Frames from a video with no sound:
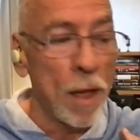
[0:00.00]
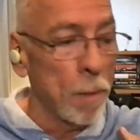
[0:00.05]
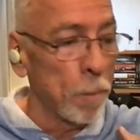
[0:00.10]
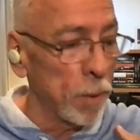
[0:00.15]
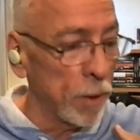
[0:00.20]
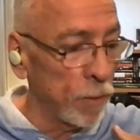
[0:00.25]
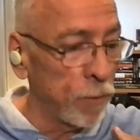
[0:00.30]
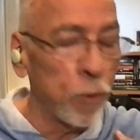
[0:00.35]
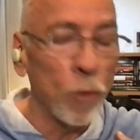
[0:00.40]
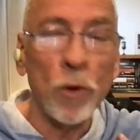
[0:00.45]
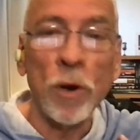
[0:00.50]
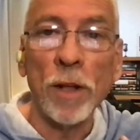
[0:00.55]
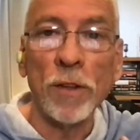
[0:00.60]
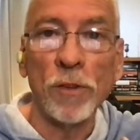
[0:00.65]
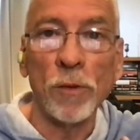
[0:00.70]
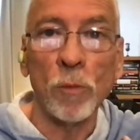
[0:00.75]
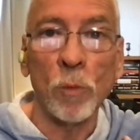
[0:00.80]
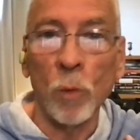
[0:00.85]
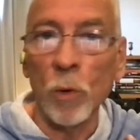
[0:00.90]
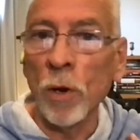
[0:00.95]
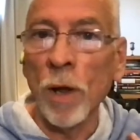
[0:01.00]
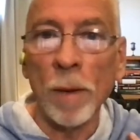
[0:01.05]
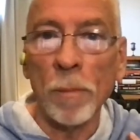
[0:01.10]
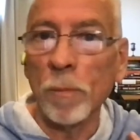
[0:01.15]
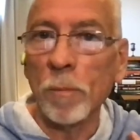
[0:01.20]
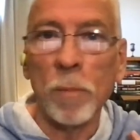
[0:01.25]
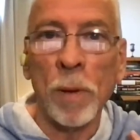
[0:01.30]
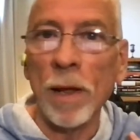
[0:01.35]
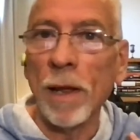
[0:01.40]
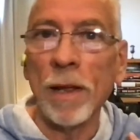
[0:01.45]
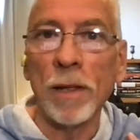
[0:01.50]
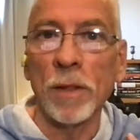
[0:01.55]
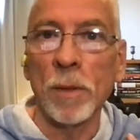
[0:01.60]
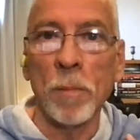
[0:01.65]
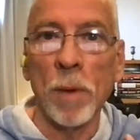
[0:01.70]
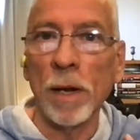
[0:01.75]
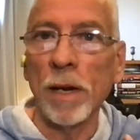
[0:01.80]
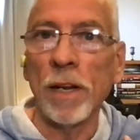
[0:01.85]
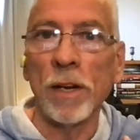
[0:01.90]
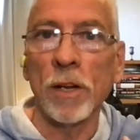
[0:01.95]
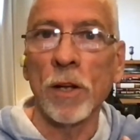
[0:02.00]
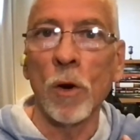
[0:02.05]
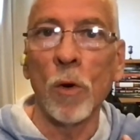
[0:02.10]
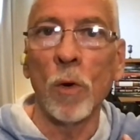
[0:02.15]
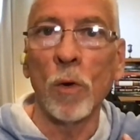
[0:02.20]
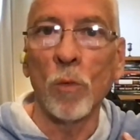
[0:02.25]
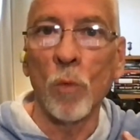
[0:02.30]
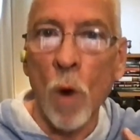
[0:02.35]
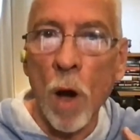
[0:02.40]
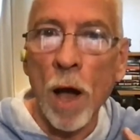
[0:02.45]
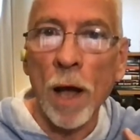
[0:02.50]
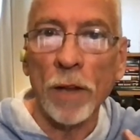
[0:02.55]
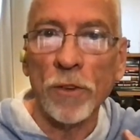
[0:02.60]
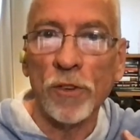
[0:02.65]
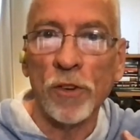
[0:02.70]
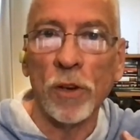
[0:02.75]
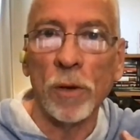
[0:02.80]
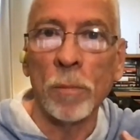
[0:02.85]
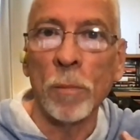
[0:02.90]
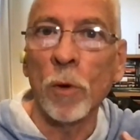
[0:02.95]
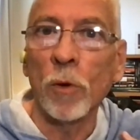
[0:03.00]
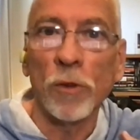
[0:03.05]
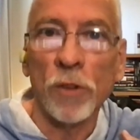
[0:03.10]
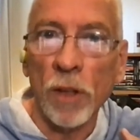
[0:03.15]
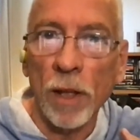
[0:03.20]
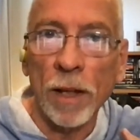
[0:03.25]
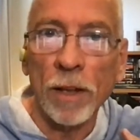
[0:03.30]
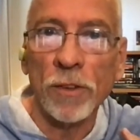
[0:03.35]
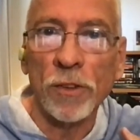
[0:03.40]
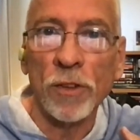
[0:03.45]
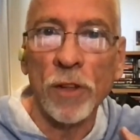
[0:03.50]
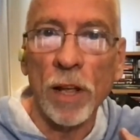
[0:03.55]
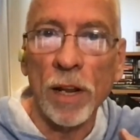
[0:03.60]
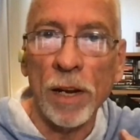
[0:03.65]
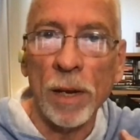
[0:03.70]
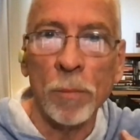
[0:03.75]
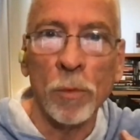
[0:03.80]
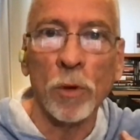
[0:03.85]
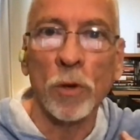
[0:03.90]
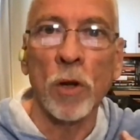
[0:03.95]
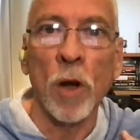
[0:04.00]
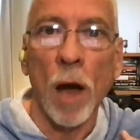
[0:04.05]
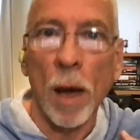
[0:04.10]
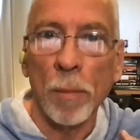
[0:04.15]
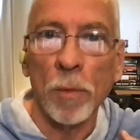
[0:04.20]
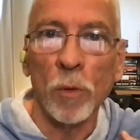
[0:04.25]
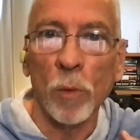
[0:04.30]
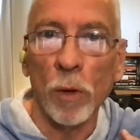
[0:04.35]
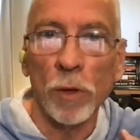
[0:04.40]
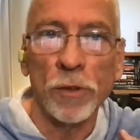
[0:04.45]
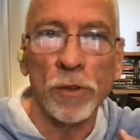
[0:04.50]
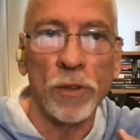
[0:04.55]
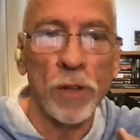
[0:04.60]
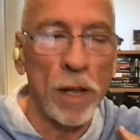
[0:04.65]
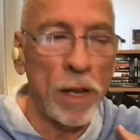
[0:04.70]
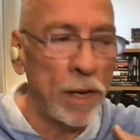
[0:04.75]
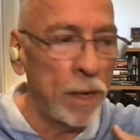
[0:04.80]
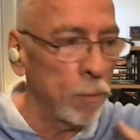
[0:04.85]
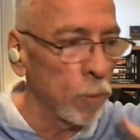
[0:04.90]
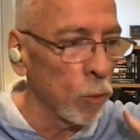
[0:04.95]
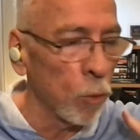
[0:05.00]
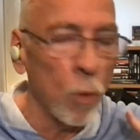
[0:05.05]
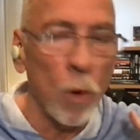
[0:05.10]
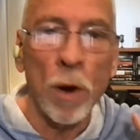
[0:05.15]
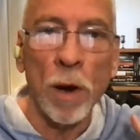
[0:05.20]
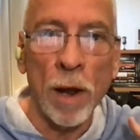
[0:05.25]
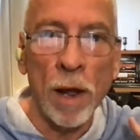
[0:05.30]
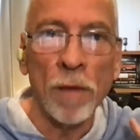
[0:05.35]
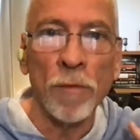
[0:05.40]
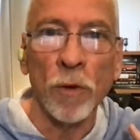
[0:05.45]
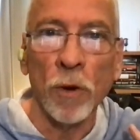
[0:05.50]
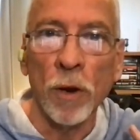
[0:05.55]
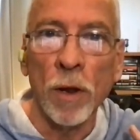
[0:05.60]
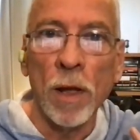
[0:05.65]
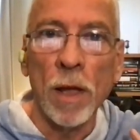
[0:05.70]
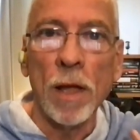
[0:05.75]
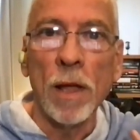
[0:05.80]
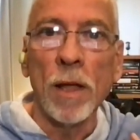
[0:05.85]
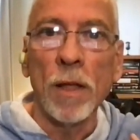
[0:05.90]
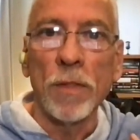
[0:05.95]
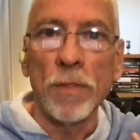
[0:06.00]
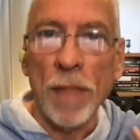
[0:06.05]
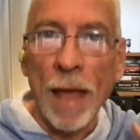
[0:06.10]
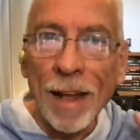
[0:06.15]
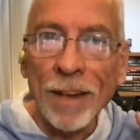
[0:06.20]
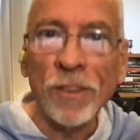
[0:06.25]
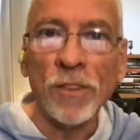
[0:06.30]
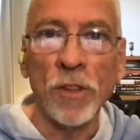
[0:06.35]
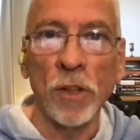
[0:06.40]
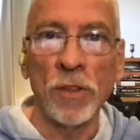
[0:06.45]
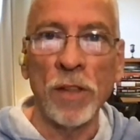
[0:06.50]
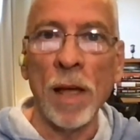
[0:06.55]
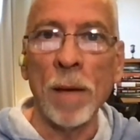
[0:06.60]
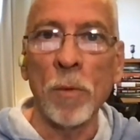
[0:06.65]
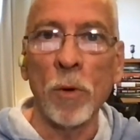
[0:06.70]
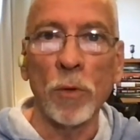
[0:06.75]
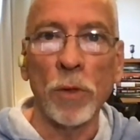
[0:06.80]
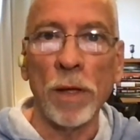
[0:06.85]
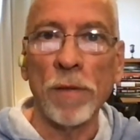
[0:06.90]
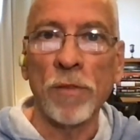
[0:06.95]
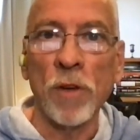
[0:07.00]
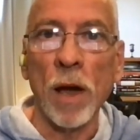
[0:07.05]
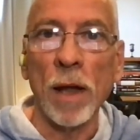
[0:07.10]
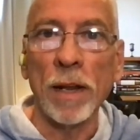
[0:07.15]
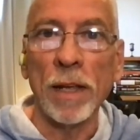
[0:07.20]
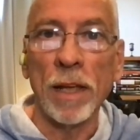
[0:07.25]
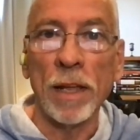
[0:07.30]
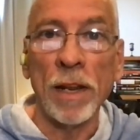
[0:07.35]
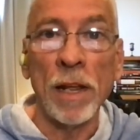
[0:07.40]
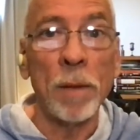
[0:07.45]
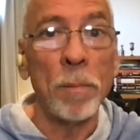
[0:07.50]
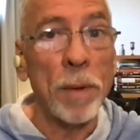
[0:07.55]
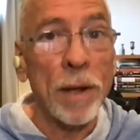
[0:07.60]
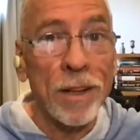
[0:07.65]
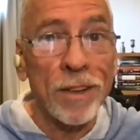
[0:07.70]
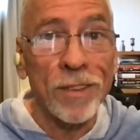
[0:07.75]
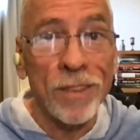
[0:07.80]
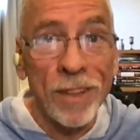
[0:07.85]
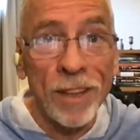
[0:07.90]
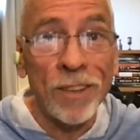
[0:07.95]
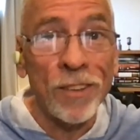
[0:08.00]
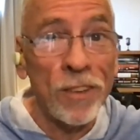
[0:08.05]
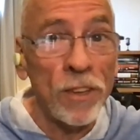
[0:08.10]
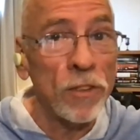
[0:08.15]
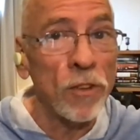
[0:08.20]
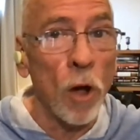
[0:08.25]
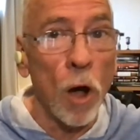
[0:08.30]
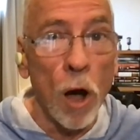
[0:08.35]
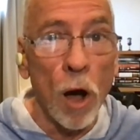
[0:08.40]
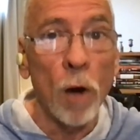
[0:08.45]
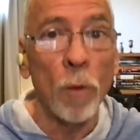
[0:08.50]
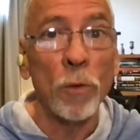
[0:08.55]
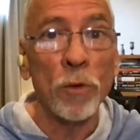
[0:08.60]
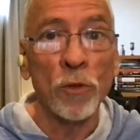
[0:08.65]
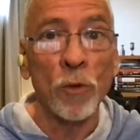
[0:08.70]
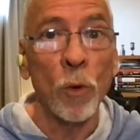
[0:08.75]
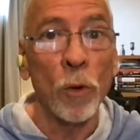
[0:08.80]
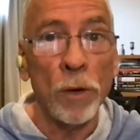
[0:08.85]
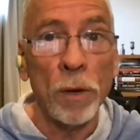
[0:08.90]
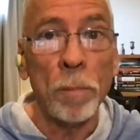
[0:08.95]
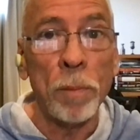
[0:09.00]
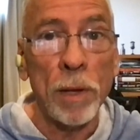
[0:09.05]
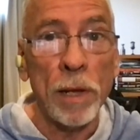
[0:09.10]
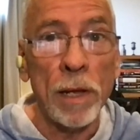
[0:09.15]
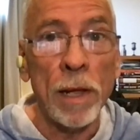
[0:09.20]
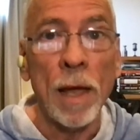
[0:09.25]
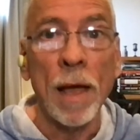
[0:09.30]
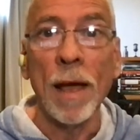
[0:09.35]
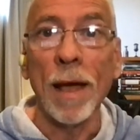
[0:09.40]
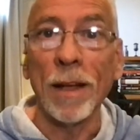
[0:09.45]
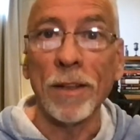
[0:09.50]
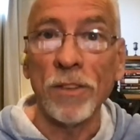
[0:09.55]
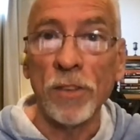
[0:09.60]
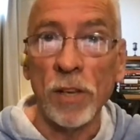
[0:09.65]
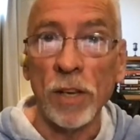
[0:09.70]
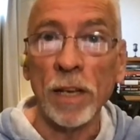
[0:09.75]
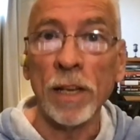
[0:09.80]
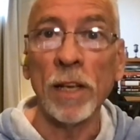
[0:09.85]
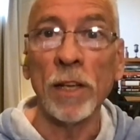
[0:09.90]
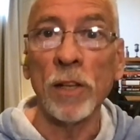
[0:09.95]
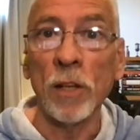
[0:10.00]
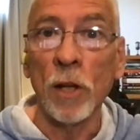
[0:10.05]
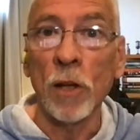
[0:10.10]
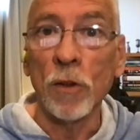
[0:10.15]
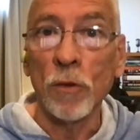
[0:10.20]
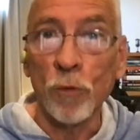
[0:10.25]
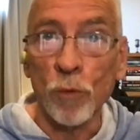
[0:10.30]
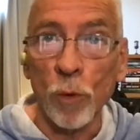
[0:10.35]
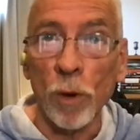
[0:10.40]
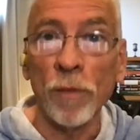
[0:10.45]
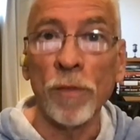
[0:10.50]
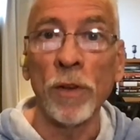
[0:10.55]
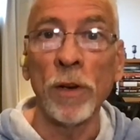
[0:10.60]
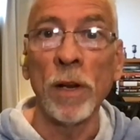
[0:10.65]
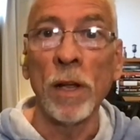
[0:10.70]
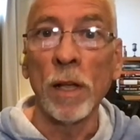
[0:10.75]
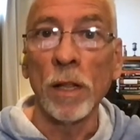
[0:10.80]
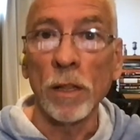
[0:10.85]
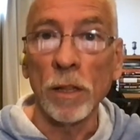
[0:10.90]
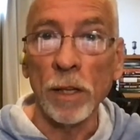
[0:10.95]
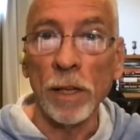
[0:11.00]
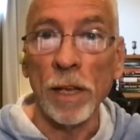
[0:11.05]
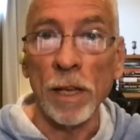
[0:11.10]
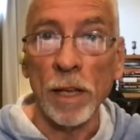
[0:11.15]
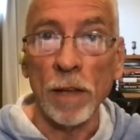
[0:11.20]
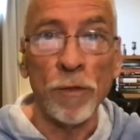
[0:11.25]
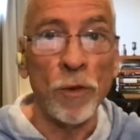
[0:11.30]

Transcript: But if we're not we're not paying the money to go and watch at Mosaic Stadium or Commonwealth Stadium or wherever, that's the demo they've got to get in, because this is always going to be a ticket driven league.